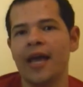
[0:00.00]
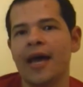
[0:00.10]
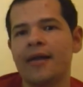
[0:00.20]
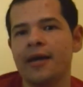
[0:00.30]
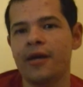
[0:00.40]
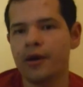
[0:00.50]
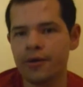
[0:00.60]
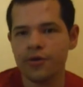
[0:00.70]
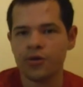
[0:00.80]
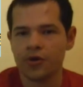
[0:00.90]
had like
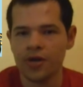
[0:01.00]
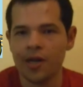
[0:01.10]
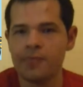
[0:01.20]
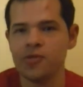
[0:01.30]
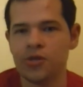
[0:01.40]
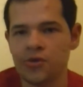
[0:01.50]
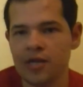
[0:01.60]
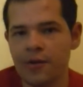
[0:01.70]
130 episodes.